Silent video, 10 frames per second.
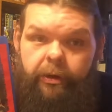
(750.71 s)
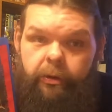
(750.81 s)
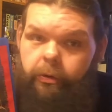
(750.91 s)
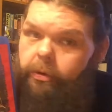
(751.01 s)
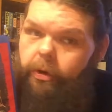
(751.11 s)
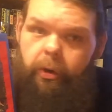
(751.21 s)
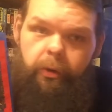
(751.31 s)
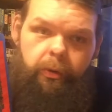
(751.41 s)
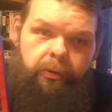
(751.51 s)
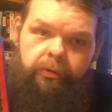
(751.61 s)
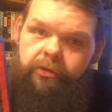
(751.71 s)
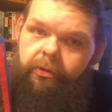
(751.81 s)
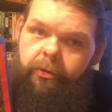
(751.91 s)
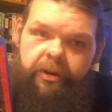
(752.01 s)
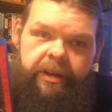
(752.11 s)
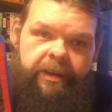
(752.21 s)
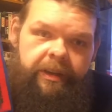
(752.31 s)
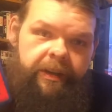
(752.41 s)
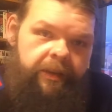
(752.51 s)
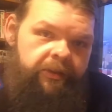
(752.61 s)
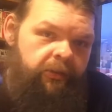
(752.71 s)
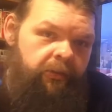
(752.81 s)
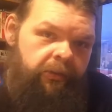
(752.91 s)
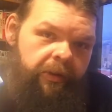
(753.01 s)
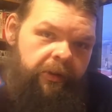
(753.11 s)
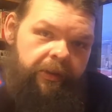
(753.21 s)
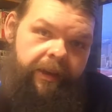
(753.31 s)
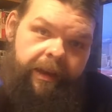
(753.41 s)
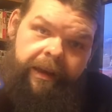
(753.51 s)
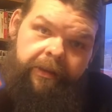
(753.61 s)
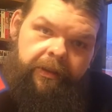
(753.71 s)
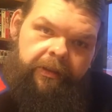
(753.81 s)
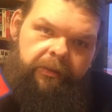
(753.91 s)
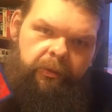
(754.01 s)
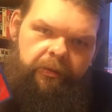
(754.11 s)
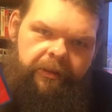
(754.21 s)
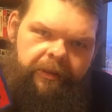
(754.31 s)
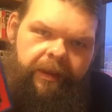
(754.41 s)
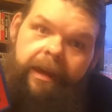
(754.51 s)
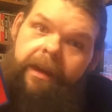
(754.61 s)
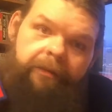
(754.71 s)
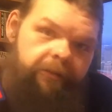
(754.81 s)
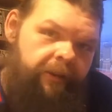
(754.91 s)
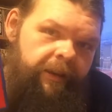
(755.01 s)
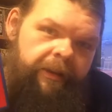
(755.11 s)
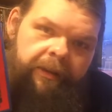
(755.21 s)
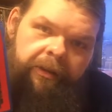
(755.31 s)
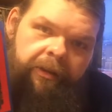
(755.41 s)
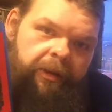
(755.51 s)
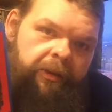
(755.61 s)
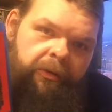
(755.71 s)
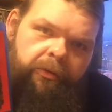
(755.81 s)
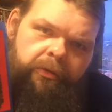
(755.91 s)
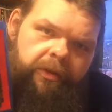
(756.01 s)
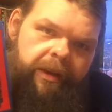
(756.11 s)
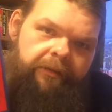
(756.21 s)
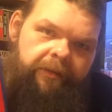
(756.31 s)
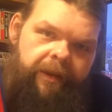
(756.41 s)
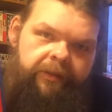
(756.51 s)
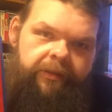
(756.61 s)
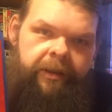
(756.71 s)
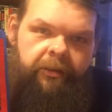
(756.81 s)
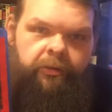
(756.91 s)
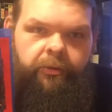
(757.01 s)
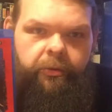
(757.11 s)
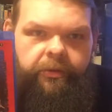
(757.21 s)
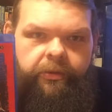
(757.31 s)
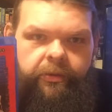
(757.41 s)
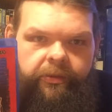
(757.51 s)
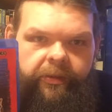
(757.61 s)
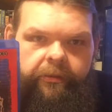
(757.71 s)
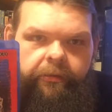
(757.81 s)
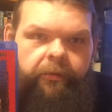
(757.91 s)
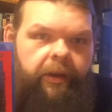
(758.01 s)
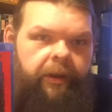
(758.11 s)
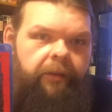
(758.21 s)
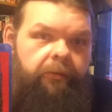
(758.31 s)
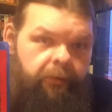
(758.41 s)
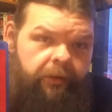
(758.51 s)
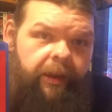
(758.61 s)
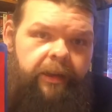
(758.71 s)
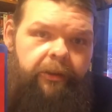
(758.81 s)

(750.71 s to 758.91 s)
Whole story and connections with all that and this movie. Frank Hennenlotter, great, fascinating stories I'll save for later.